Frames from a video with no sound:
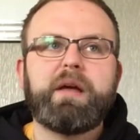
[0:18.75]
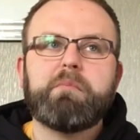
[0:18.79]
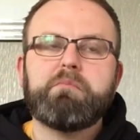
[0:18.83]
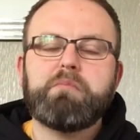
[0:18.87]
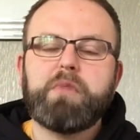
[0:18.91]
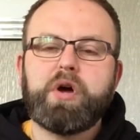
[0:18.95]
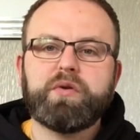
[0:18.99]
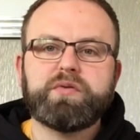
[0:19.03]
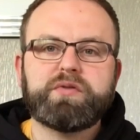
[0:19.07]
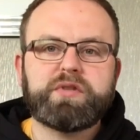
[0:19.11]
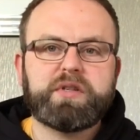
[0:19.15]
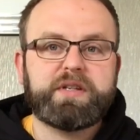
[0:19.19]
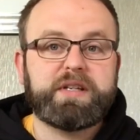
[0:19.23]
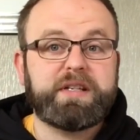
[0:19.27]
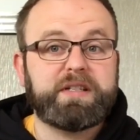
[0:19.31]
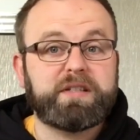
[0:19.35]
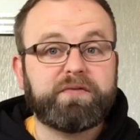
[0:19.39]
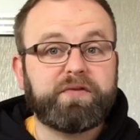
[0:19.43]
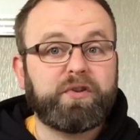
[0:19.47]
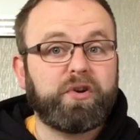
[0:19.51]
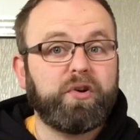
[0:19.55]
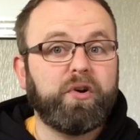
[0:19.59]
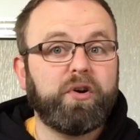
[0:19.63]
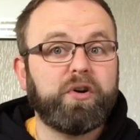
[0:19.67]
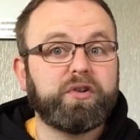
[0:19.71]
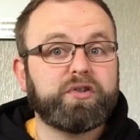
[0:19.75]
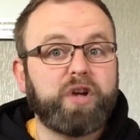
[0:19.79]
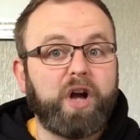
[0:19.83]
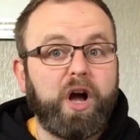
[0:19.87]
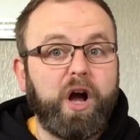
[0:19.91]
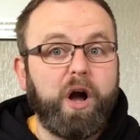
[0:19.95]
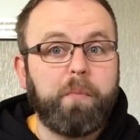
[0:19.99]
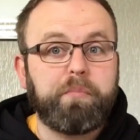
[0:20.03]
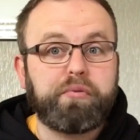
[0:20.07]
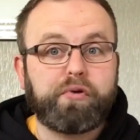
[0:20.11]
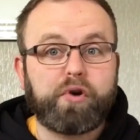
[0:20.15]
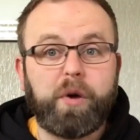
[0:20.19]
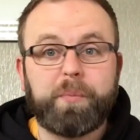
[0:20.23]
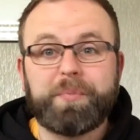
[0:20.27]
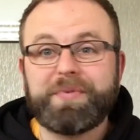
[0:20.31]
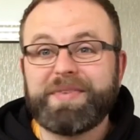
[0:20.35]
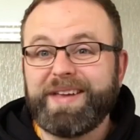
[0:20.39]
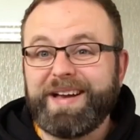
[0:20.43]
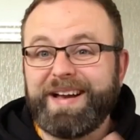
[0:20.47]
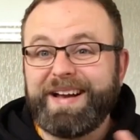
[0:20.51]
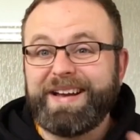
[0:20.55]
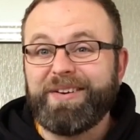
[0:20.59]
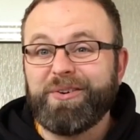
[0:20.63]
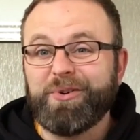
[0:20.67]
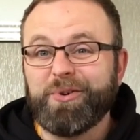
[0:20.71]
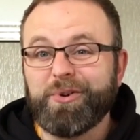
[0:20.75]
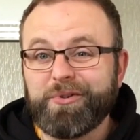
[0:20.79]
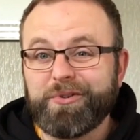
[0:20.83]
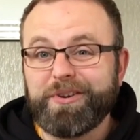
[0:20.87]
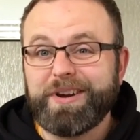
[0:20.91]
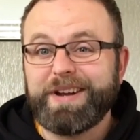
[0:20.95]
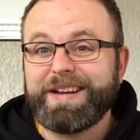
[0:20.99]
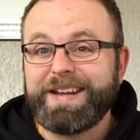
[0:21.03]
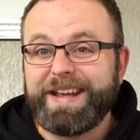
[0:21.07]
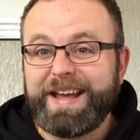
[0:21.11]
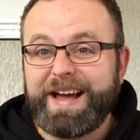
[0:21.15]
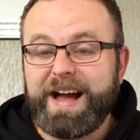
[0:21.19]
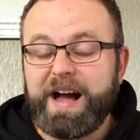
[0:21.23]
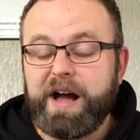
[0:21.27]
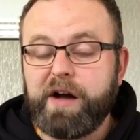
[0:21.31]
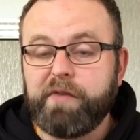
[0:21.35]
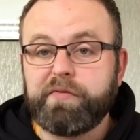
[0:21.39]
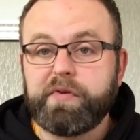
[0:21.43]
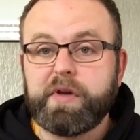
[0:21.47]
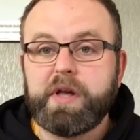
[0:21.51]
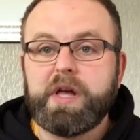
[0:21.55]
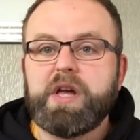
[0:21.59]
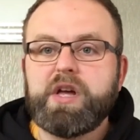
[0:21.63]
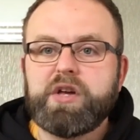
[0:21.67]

Most of these, of course, are props that I already have.